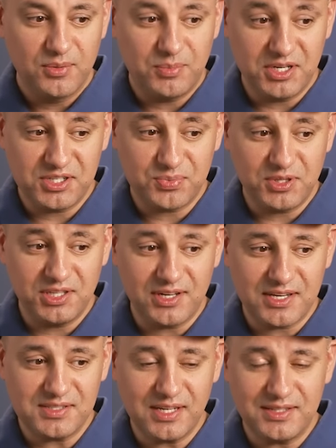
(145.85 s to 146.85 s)
But it's really
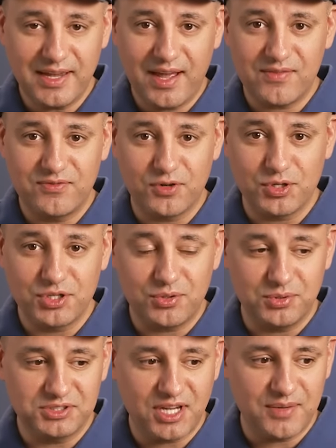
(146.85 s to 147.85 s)
nice that they have
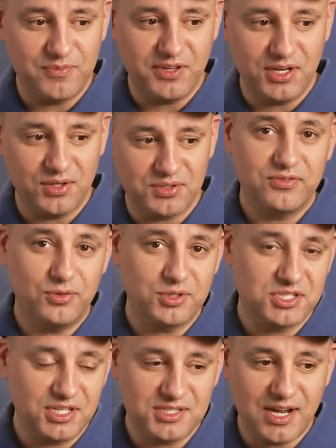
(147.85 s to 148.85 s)
vertical type videos
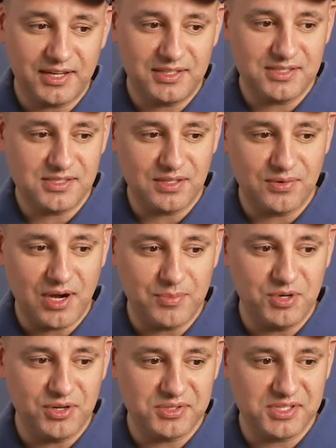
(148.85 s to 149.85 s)
for TikTok,
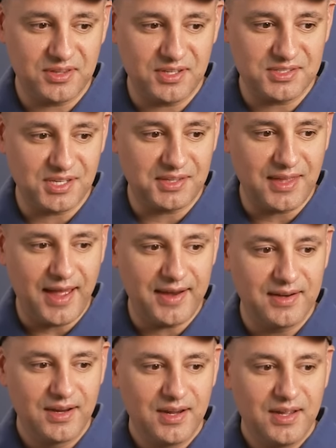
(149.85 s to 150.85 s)
Instagram Reels, and things like that.